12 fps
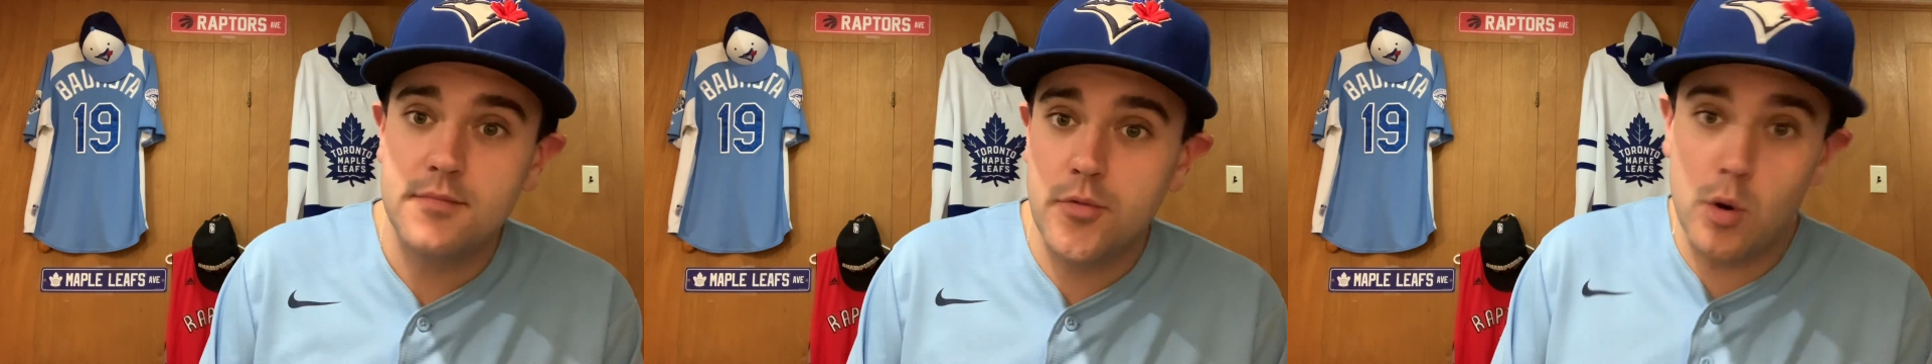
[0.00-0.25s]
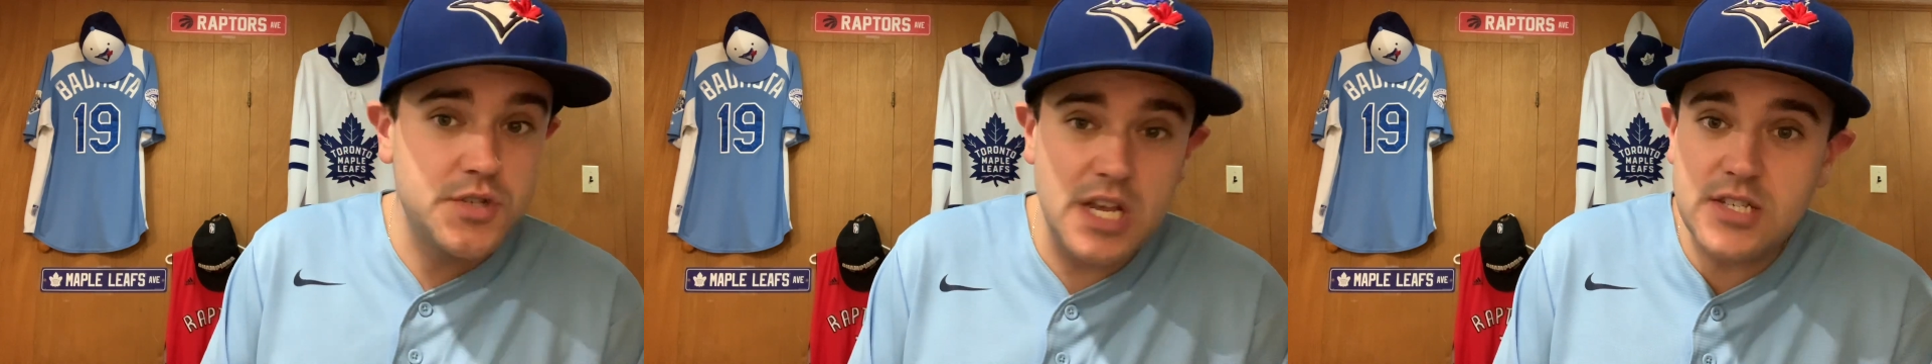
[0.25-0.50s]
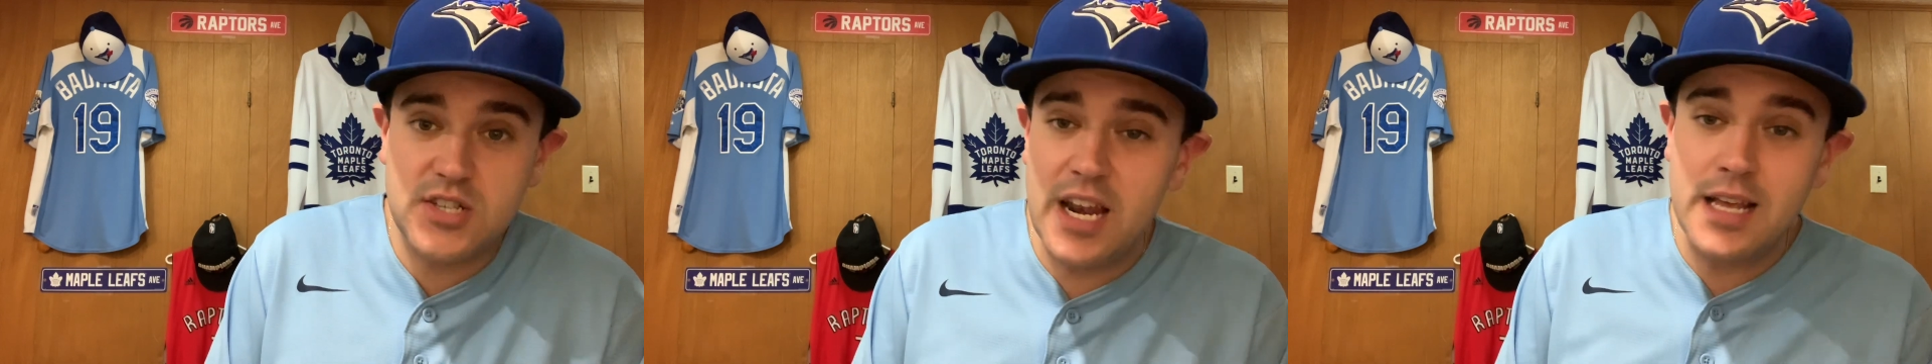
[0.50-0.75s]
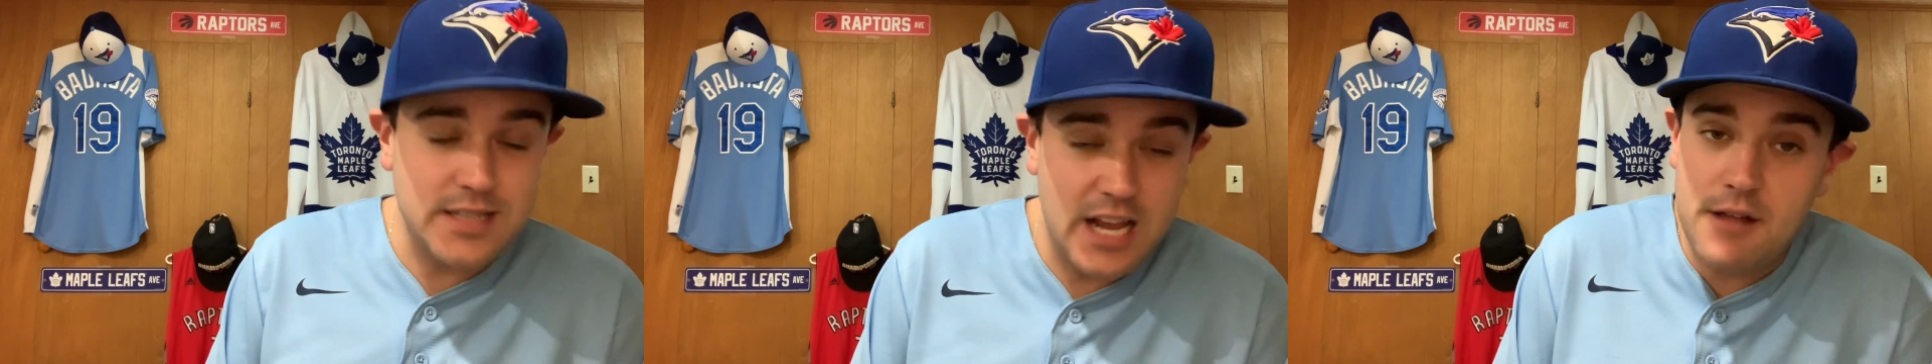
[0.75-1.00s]
Through 6
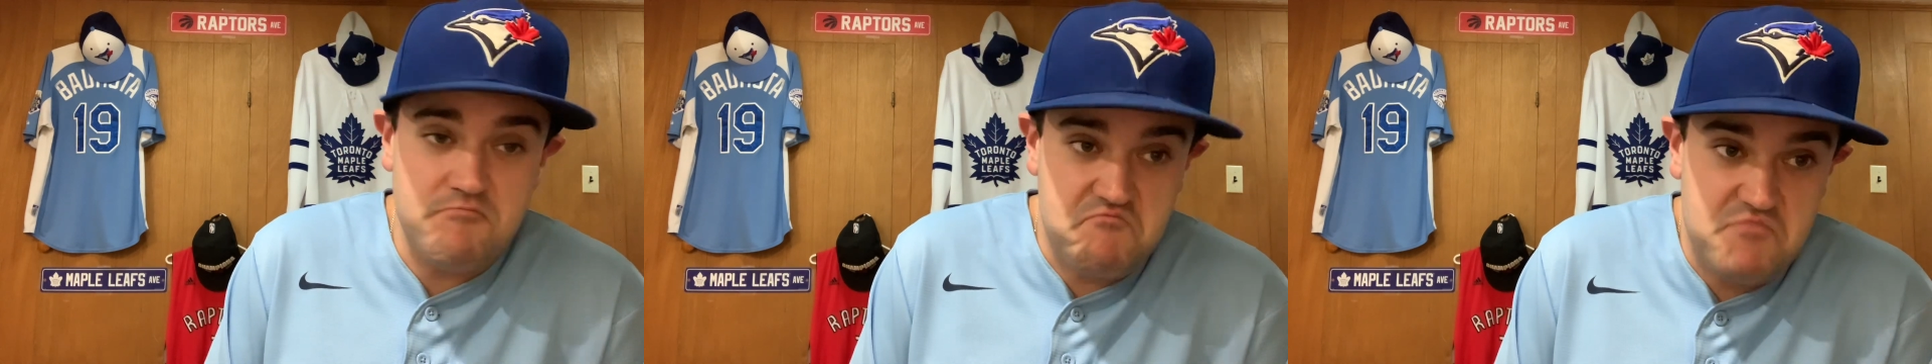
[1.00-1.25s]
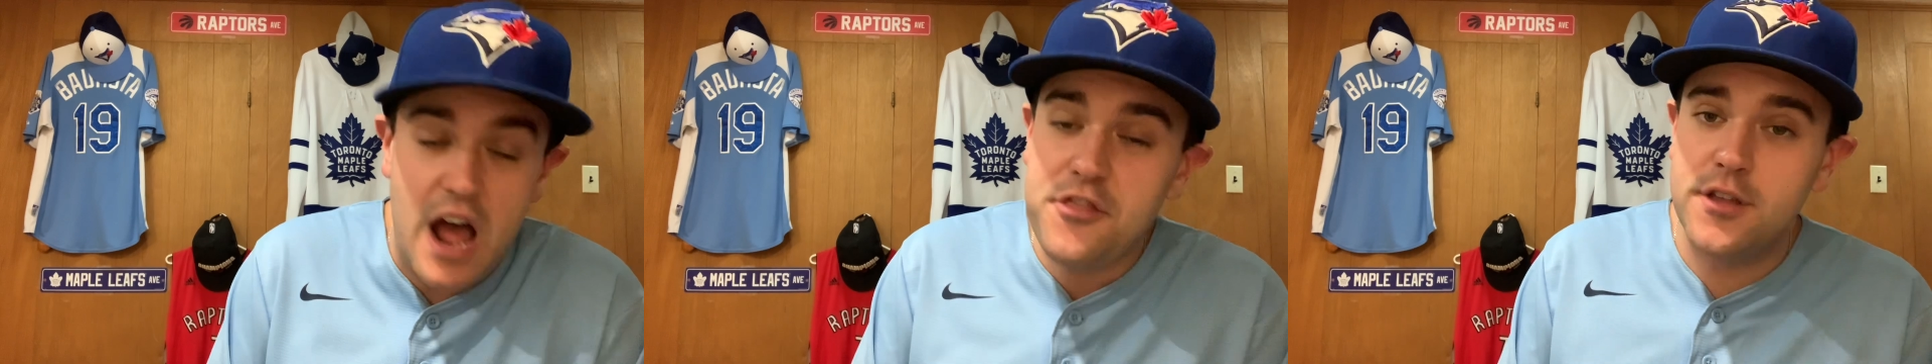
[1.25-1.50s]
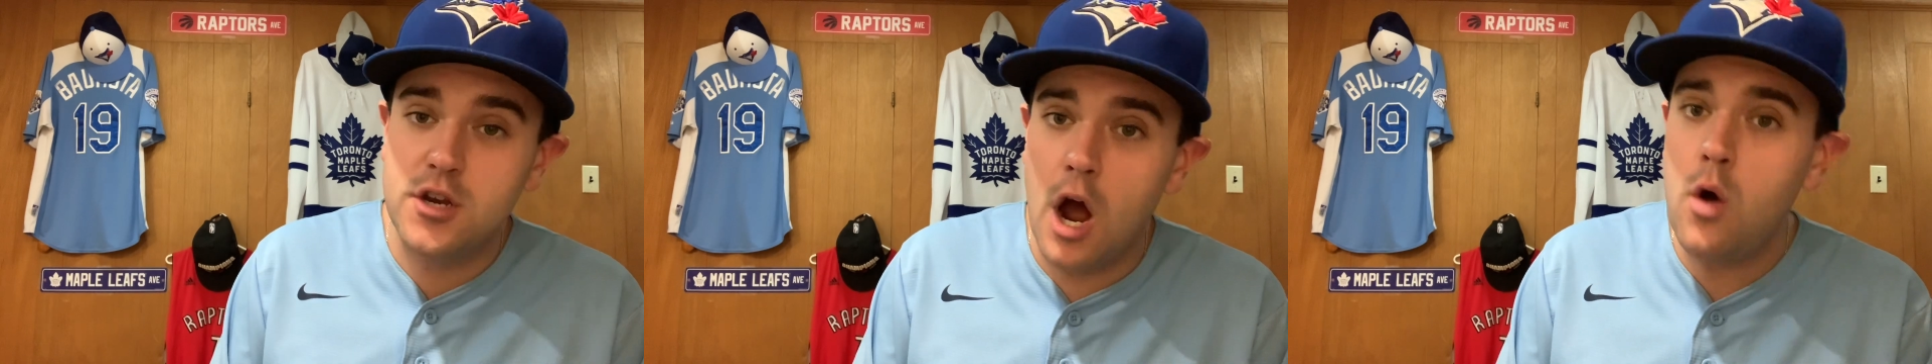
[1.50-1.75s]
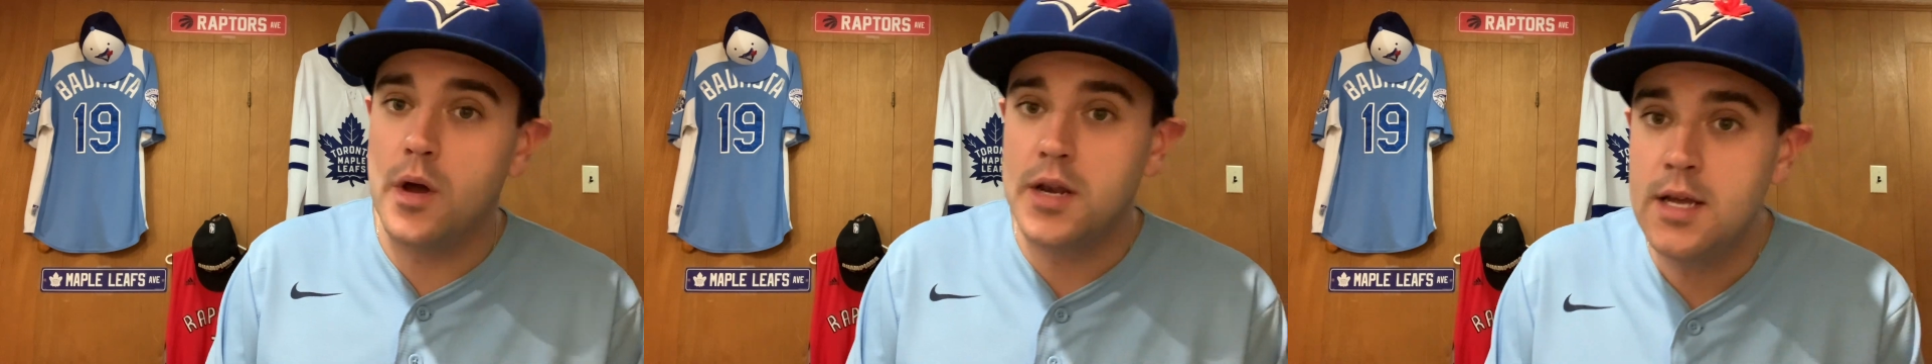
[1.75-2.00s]
innings, they got nothing
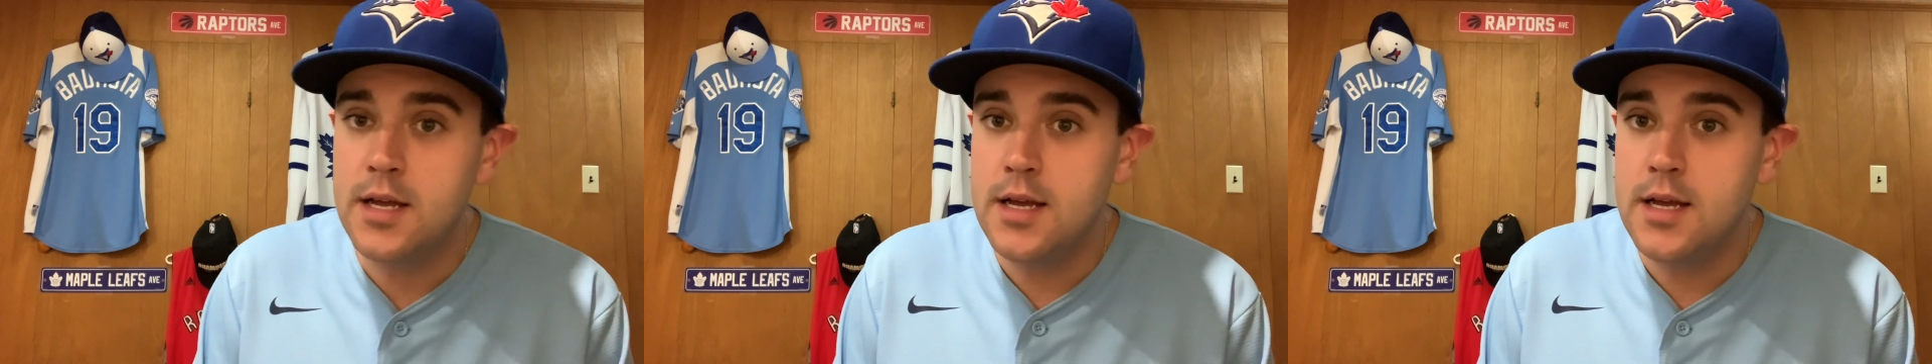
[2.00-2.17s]
going.